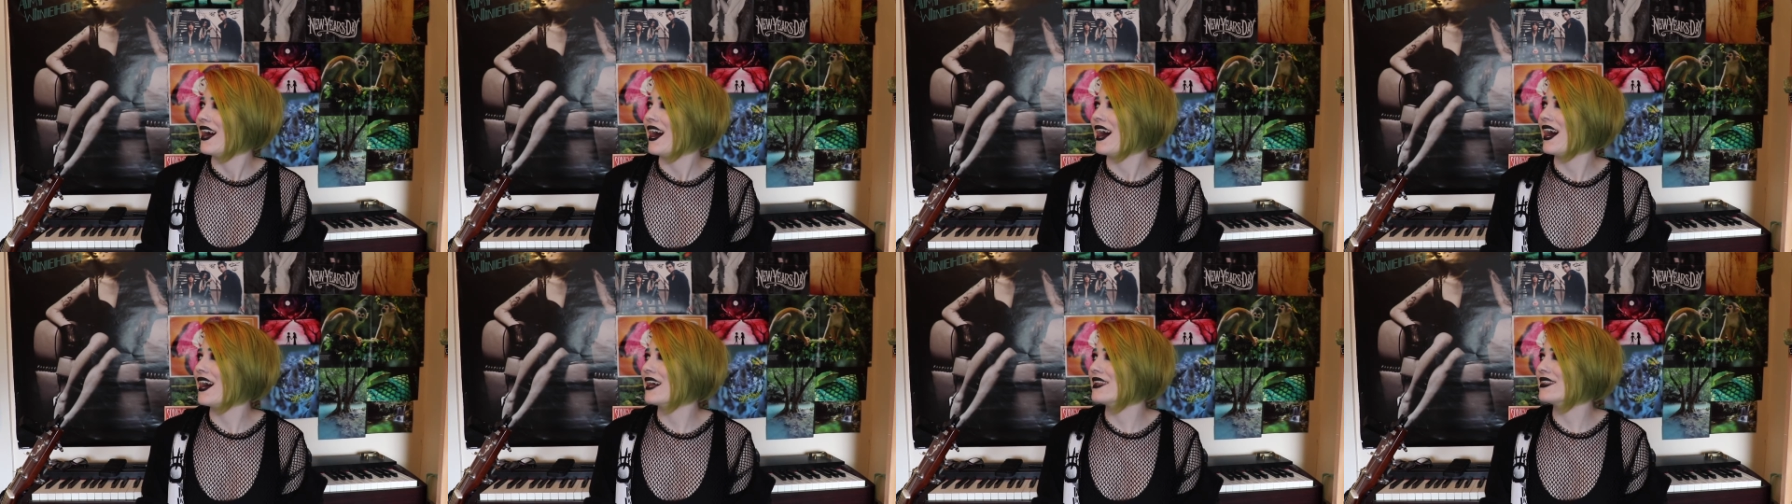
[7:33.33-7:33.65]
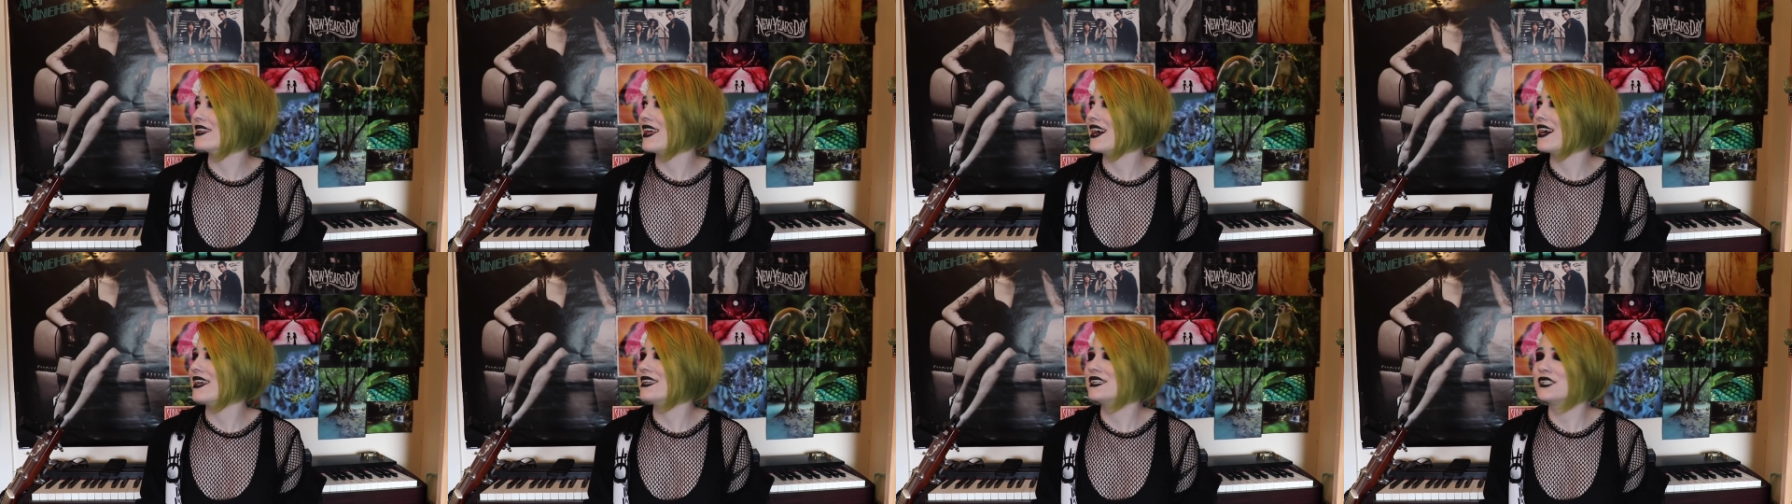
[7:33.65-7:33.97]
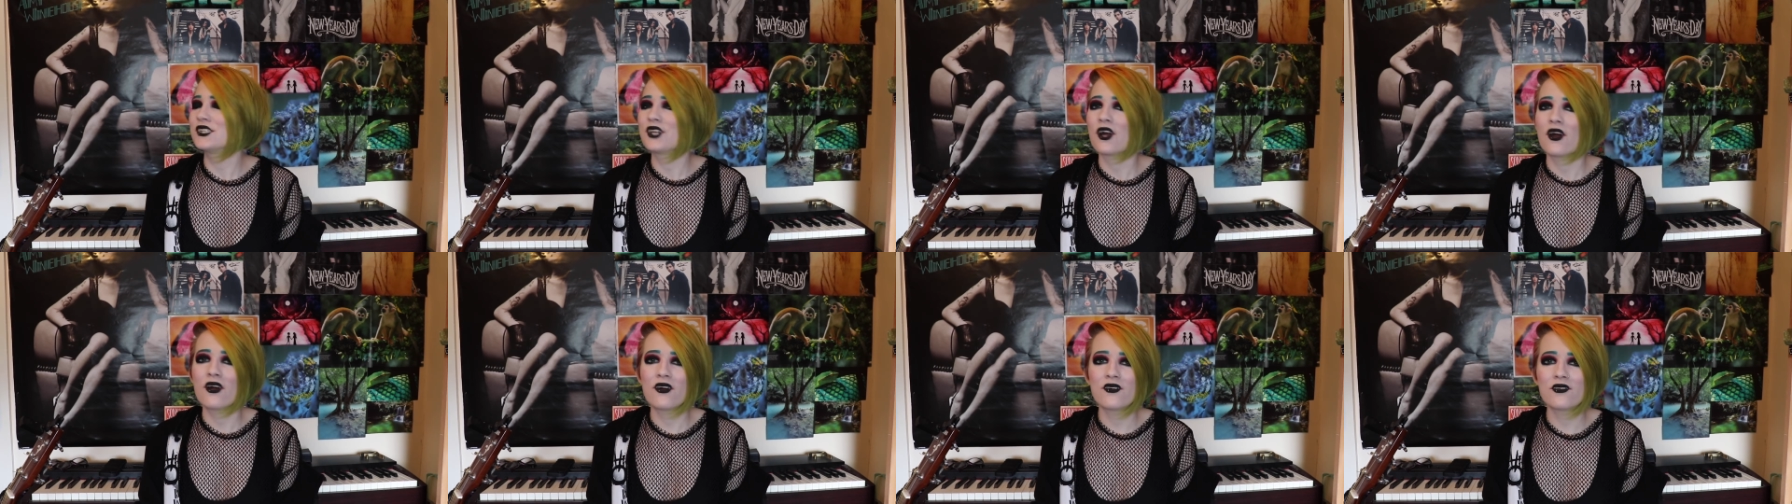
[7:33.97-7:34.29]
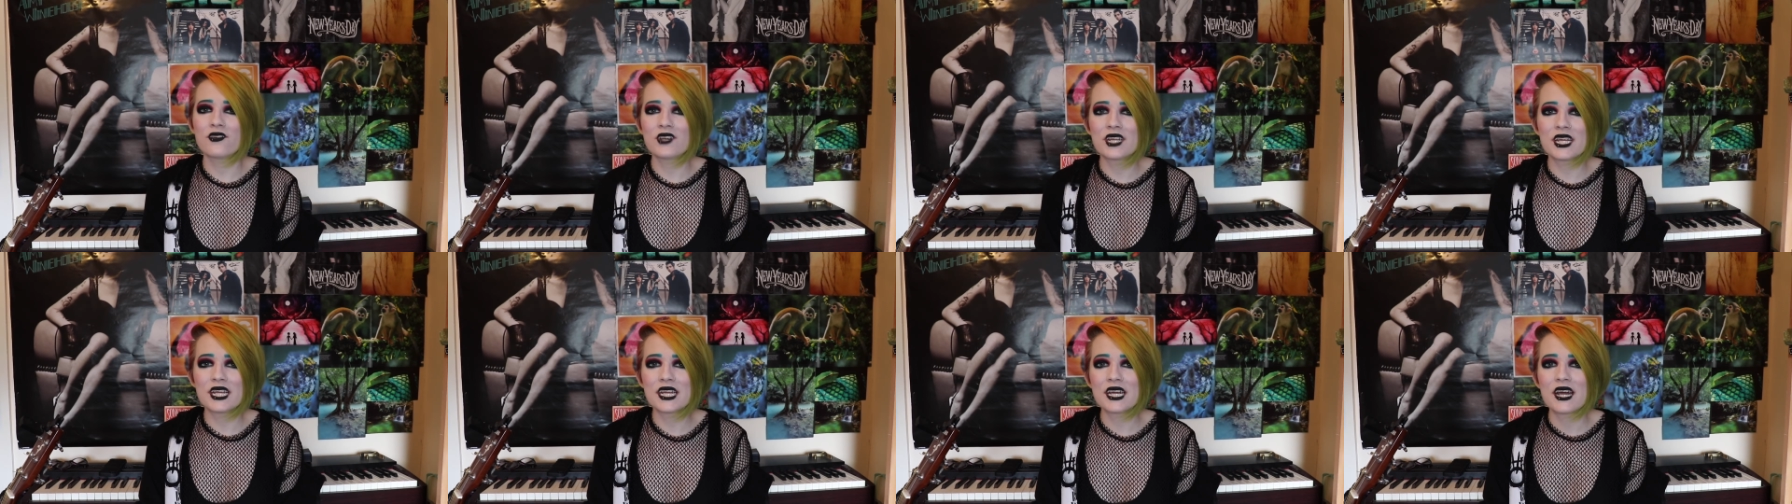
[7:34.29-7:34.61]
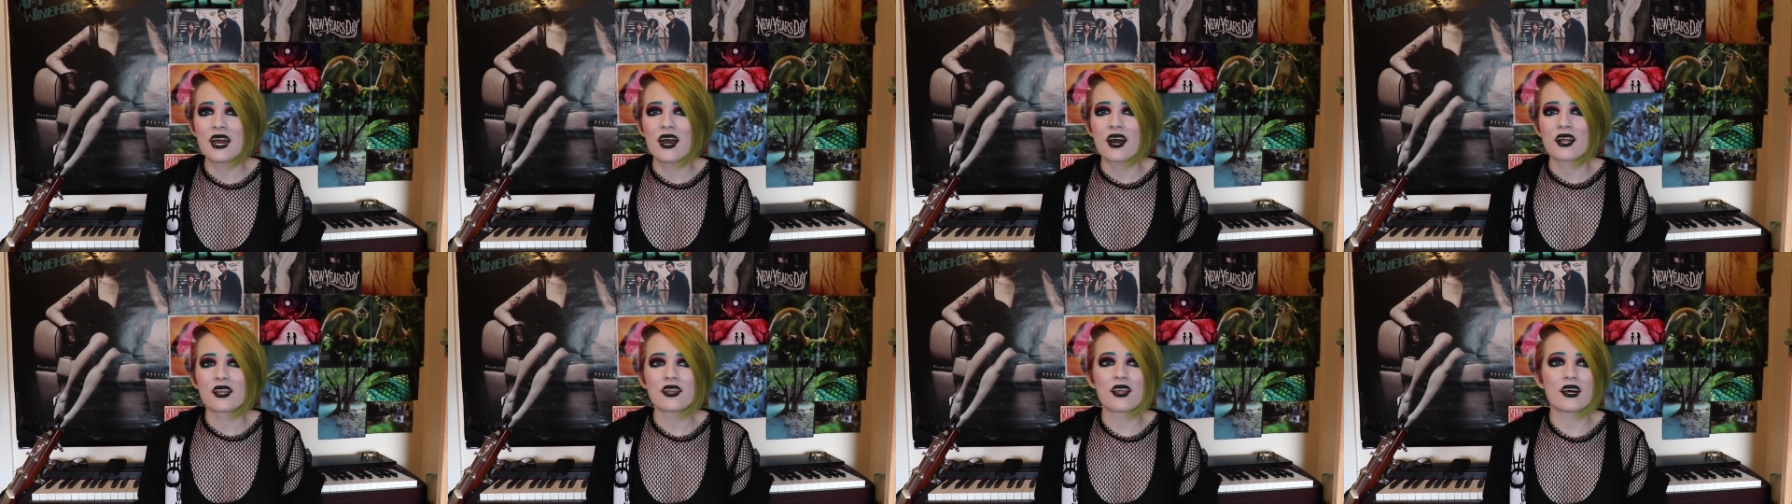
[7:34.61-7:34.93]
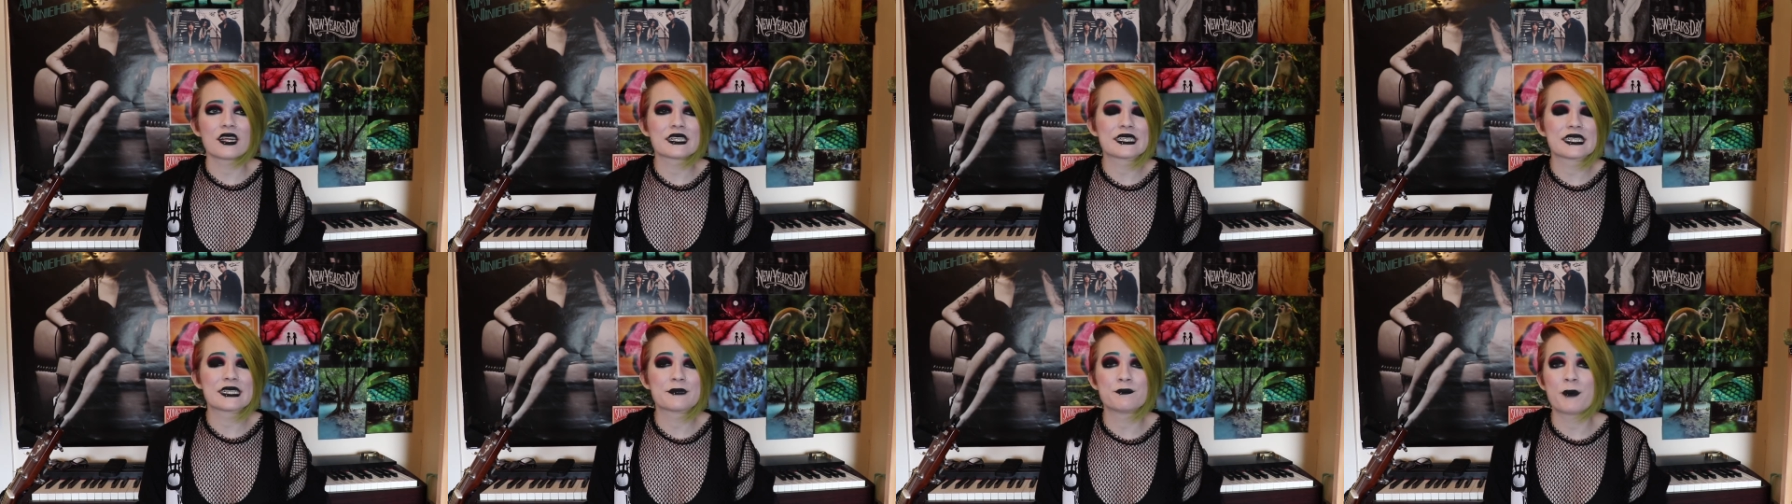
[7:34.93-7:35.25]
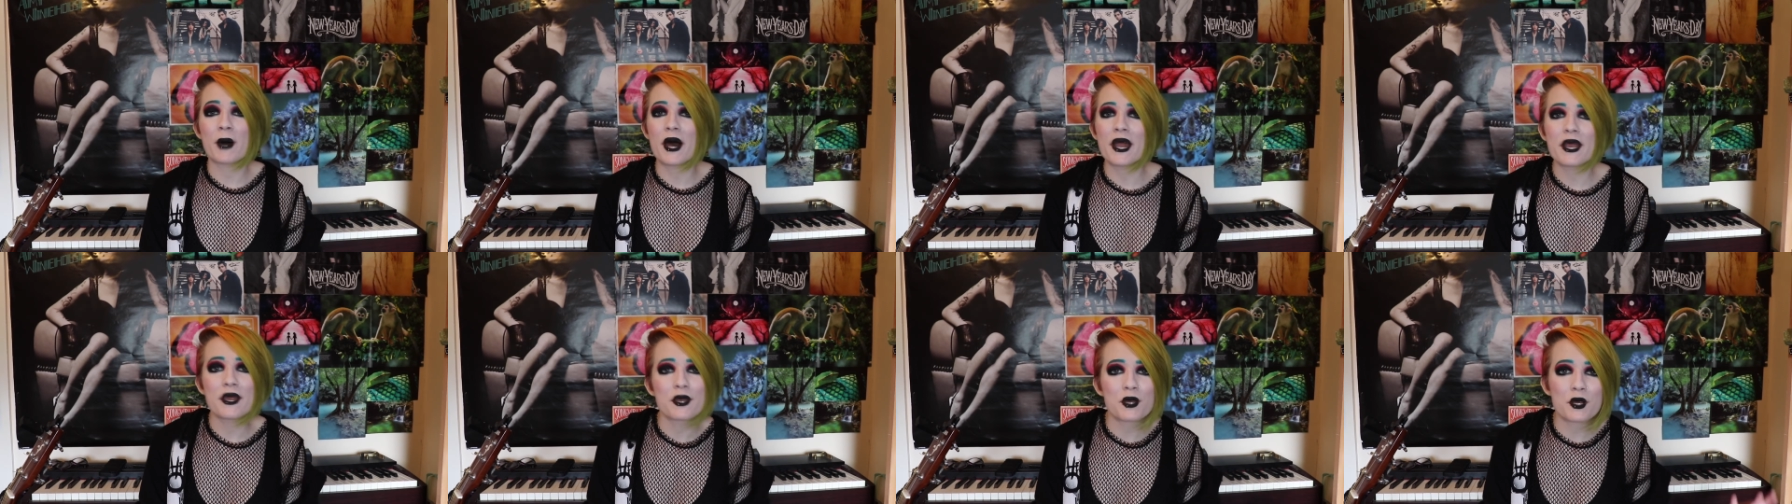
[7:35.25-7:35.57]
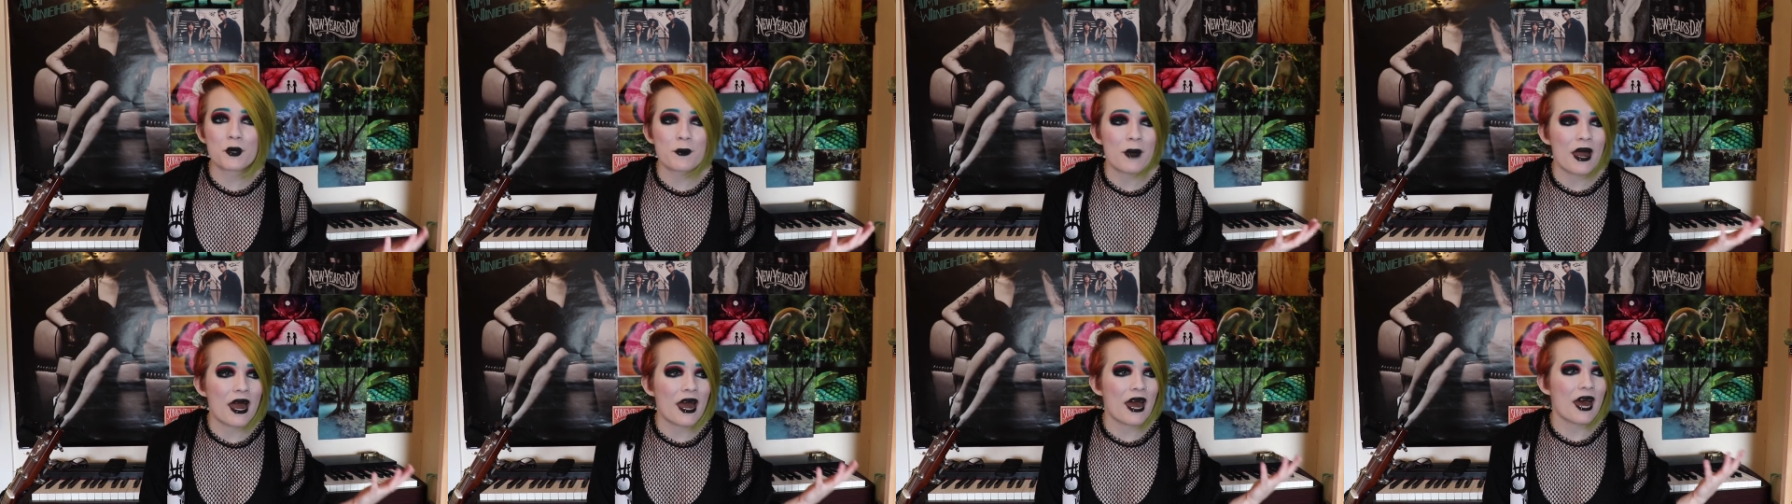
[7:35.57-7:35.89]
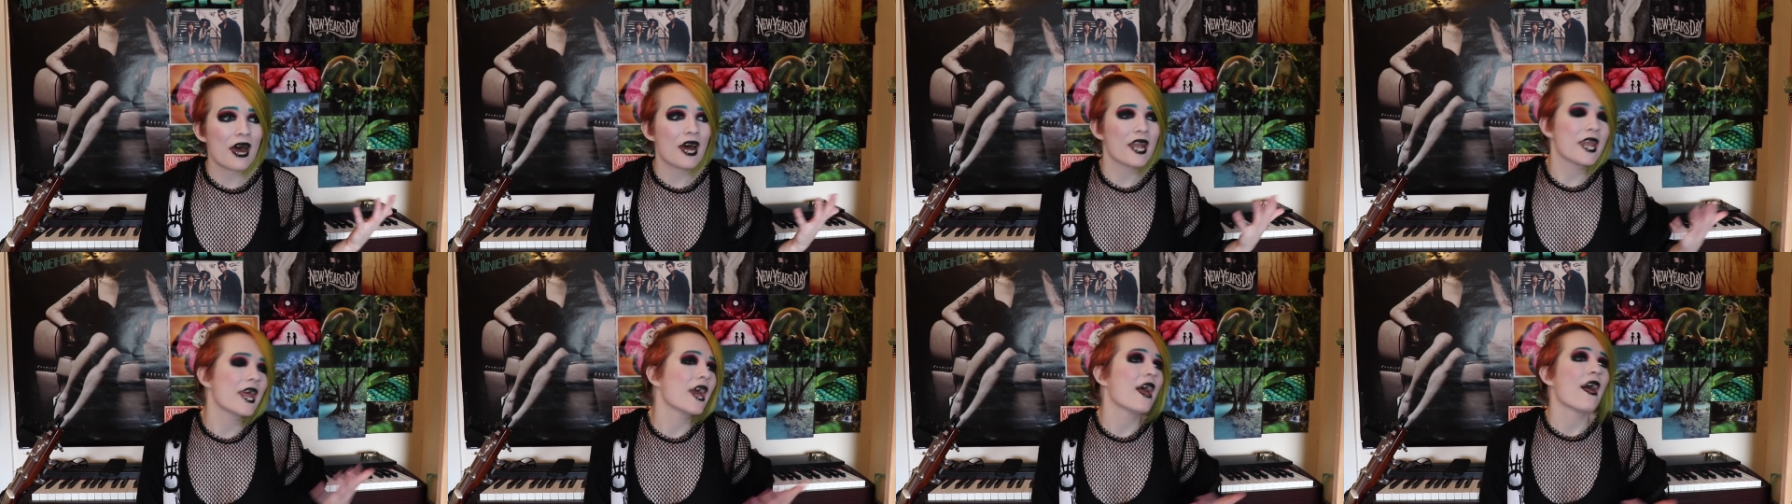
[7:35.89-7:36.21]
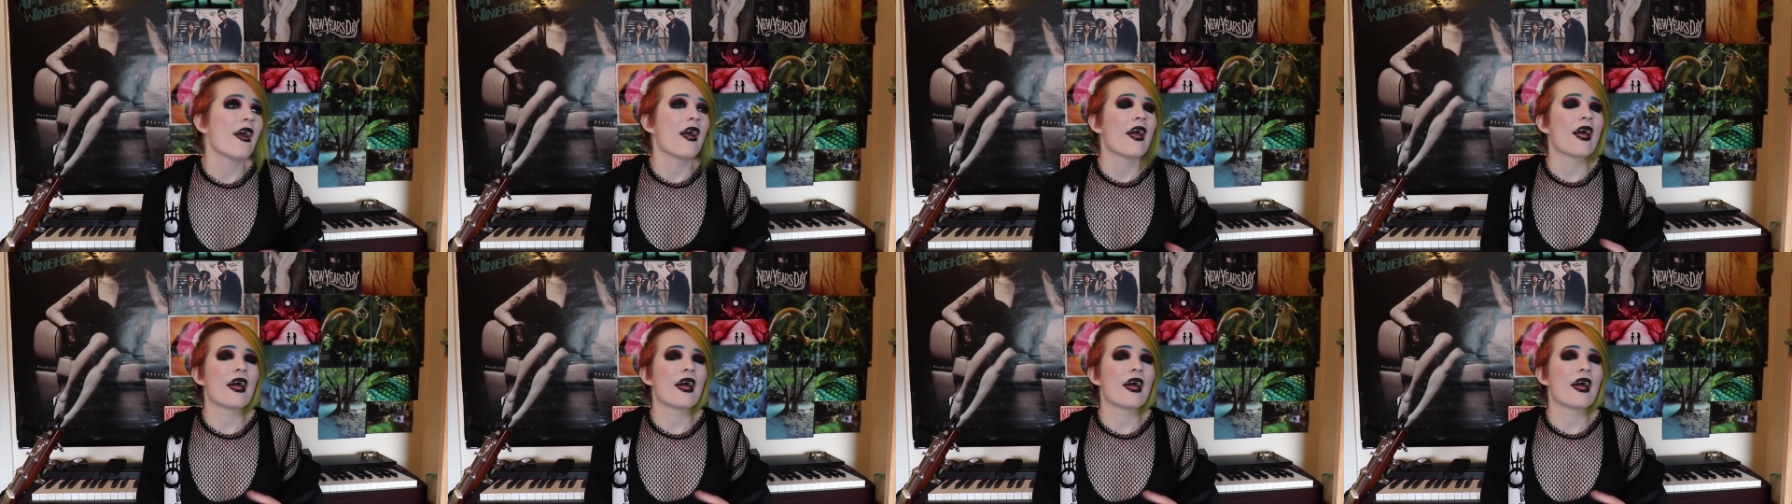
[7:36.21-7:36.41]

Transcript: And then Tony lost Spider-Man,